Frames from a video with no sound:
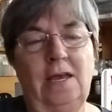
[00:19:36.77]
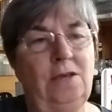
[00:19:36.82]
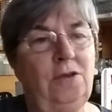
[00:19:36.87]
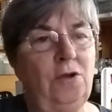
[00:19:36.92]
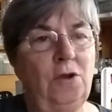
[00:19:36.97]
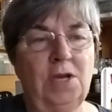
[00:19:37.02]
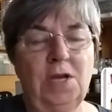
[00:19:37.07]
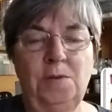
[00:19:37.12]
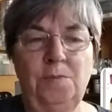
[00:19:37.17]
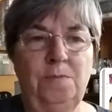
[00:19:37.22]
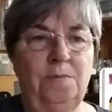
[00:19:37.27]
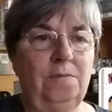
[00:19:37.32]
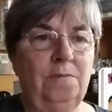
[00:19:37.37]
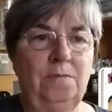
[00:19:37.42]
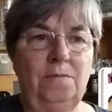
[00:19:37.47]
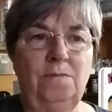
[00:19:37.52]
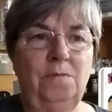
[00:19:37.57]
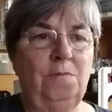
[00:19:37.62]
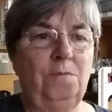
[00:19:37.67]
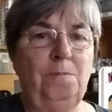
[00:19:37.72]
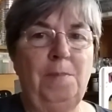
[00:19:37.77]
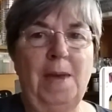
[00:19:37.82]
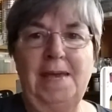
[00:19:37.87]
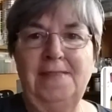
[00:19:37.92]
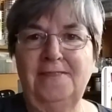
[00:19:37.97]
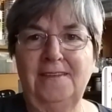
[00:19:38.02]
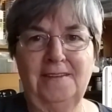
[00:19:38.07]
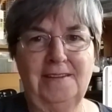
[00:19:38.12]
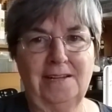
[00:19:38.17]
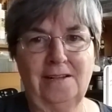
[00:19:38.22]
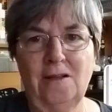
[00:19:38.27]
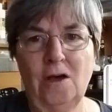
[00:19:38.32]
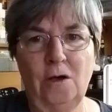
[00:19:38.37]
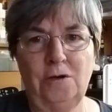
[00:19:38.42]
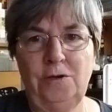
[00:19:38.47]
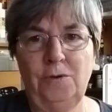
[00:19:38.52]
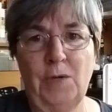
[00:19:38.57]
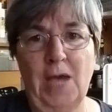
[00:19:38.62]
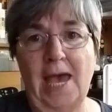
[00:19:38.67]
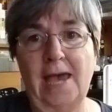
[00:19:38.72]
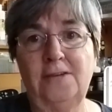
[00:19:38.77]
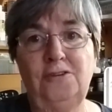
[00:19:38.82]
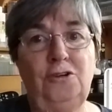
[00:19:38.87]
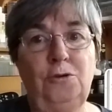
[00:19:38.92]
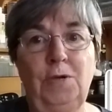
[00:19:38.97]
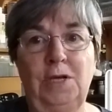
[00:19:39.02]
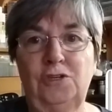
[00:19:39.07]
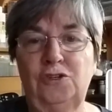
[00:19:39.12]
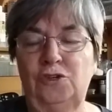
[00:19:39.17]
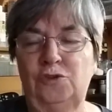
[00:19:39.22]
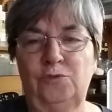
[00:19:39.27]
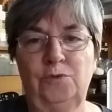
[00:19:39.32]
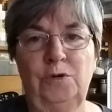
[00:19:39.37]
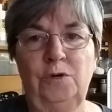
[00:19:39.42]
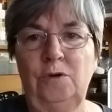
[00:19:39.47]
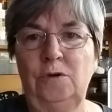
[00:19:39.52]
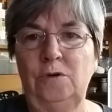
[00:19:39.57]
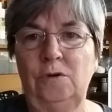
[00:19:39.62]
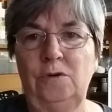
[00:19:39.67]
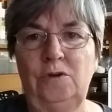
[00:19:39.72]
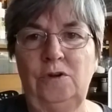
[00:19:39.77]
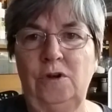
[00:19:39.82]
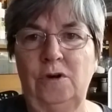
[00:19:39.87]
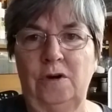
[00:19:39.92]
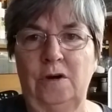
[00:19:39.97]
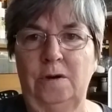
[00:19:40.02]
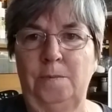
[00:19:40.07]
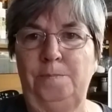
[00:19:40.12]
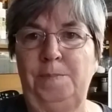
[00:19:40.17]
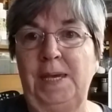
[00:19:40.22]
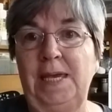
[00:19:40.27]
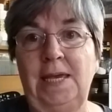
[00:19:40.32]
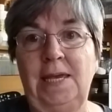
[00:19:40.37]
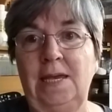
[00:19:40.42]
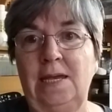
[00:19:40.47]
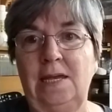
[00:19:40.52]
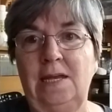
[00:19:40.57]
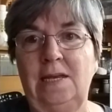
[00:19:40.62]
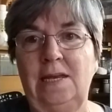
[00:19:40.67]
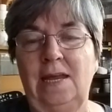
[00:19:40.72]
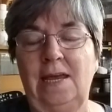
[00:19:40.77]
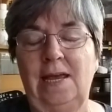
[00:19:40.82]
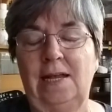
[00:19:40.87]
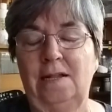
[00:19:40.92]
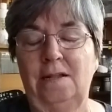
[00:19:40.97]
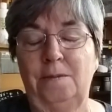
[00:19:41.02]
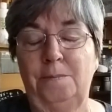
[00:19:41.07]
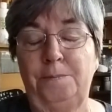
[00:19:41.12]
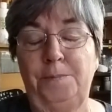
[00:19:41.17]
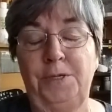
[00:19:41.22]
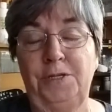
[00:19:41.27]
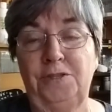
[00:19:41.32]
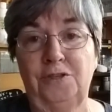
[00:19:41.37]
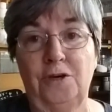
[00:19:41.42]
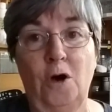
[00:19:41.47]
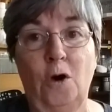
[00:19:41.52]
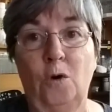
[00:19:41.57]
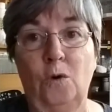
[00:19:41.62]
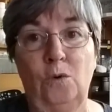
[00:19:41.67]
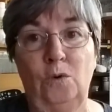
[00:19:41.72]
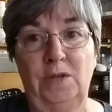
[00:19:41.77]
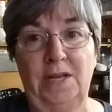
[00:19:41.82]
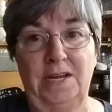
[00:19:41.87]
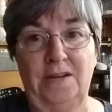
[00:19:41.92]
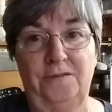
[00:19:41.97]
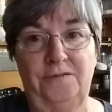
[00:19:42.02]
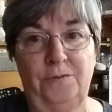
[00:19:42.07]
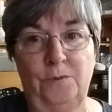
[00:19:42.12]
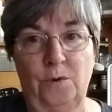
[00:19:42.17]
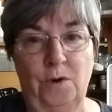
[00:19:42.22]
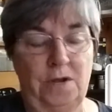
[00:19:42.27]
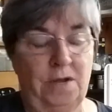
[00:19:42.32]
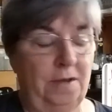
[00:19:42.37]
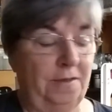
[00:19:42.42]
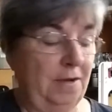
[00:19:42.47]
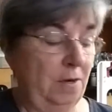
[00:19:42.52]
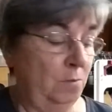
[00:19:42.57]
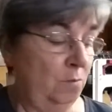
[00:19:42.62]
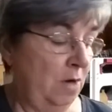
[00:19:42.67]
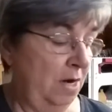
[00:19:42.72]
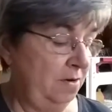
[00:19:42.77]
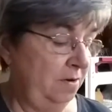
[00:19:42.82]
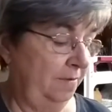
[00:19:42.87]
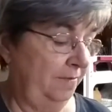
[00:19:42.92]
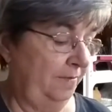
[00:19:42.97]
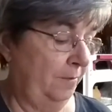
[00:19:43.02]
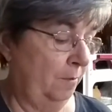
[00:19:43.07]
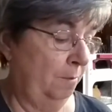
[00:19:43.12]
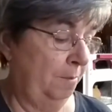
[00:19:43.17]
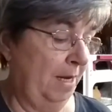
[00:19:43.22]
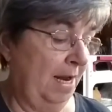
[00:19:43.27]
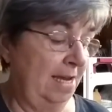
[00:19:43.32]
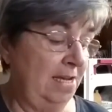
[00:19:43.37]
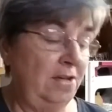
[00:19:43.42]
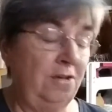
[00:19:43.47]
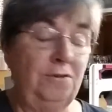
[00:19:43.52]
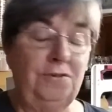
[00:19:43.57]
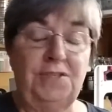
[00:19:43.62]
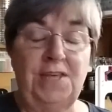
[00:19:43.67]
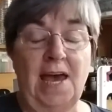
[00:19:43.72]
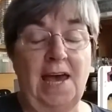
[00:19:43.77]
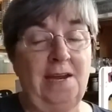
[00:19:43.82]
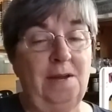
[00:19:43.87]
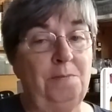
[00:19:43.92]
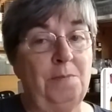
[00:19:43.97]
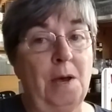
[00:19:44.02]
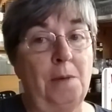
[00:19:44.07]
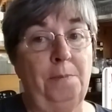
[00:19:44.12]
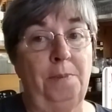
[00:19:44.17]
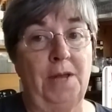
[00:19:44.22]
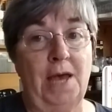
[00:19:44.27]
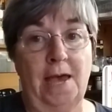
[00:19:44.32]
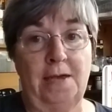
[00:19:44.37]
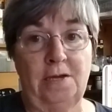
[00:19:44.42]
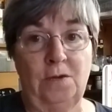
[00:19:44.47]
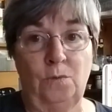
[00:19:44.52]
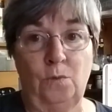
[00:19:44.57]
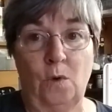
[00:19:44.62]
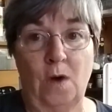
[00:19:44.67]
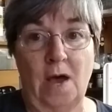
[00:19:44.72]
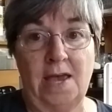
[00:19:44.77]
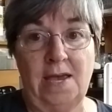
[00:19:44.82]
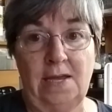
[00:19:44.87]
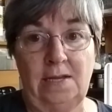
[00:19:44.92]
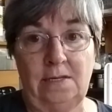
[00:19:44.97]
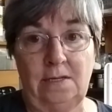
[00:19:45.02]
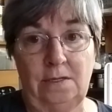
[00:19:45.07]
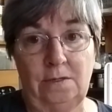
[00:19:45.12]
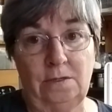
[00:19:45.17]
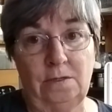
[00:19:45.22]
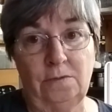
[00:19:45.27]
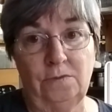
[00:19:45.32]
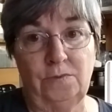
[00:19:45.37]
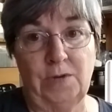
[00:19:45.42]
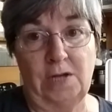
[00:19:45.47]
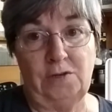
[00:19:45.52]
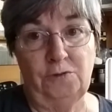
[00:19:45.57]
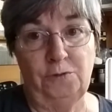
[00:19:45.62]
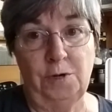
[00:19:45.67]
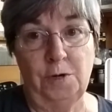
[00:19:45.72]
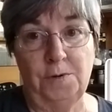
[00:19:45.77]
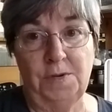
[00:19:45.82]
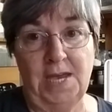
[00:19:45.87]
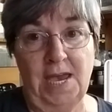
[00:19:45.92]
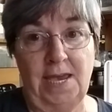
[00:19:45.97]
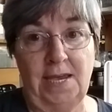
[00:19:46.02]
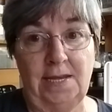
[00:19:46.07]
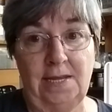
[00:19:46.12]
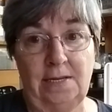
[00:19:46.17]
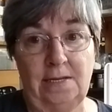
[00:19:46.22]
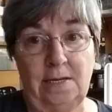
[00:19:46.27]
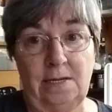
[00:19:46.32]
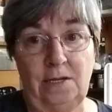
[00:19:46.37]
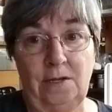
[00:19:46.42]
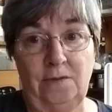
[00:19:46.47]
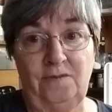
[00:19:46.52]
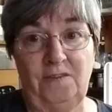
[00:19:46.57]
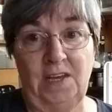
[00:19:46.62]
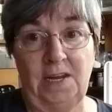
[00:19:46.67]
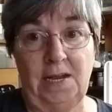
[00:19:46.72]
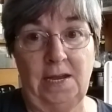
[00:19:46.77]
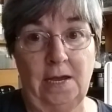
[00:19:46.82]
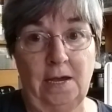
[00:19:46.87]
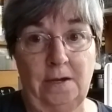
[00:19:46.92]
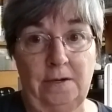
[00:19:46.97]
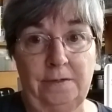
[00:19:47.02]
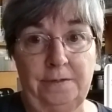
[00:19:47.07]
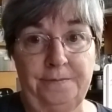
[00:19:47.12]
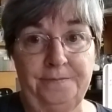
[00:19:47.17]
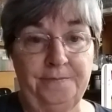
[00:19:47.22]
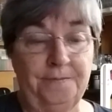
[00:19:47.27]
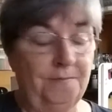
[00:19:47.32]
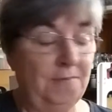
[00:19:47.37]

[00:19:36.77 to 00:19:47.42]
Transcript: you can make the little, you as you extrude your bead, it'll put the hole in it for you. They're wonderful. But I use that in my black and white retro cane video.